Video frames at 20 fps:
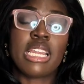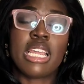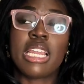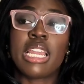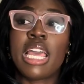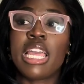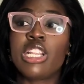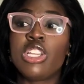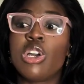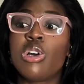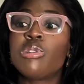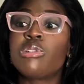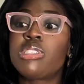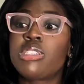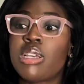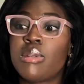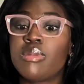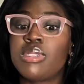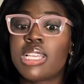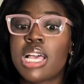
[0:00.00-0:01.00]
and I know
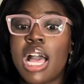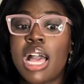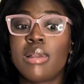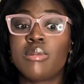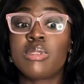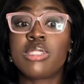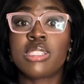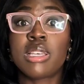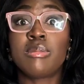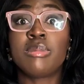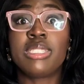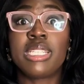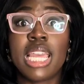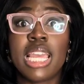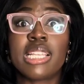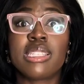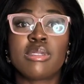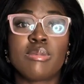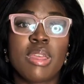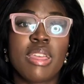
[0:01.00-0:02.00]
sometimes some
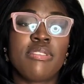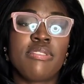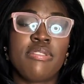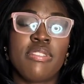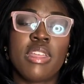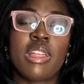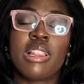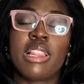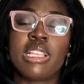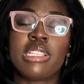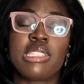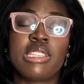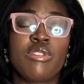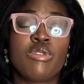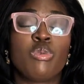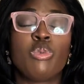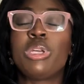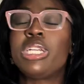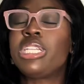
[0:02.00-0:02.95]
days may feel as if